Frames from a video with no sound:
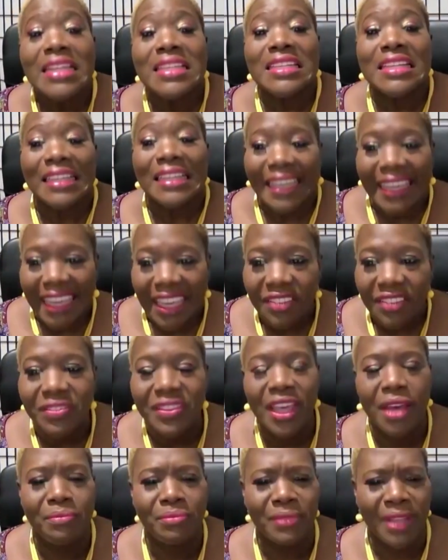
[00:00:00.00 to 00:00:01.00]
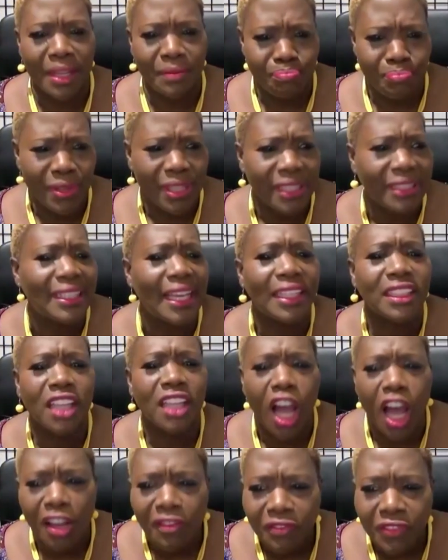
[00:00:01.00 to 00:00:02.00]
to give them that build that
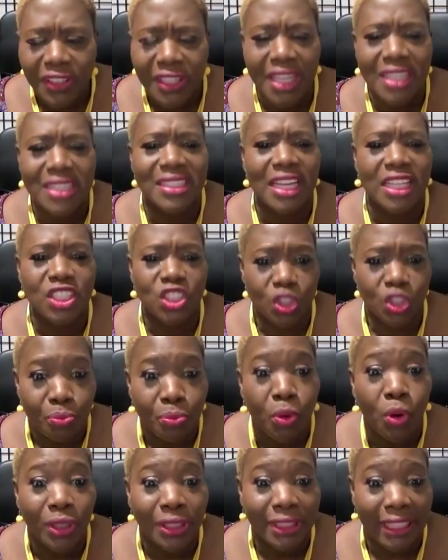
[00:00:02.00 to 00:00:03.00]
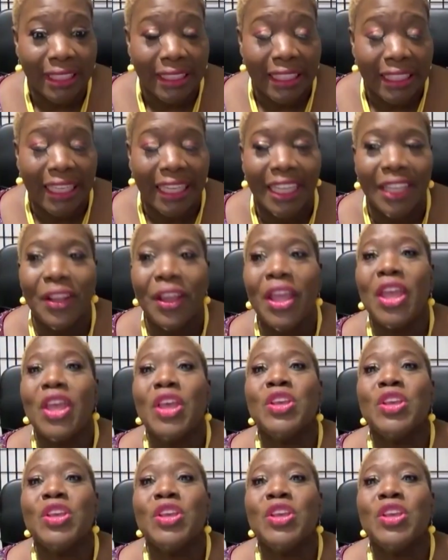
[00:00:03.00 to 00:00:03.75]
confidence, that support they need.